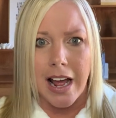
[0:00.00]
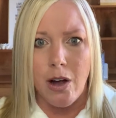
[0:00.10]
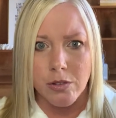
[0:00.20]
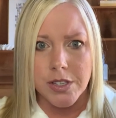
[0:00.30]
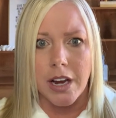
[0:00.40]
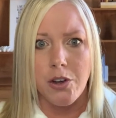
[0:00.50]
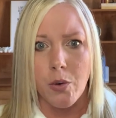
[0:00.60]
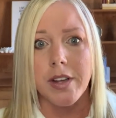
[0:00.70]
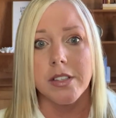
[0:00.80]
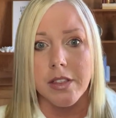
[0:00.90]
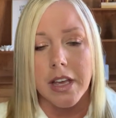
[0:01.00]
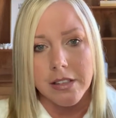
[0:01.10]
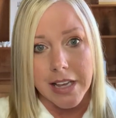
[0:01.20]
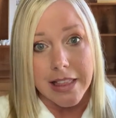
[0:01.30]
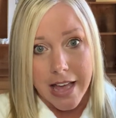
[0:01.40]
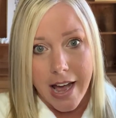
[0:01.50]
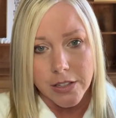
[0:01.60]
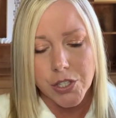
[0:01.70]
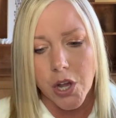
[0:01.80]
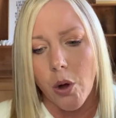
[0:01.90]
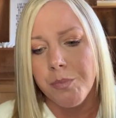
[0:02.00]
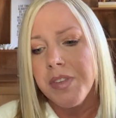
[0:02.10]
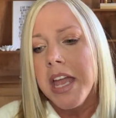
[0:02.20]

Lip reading: outside noise and things like that. So,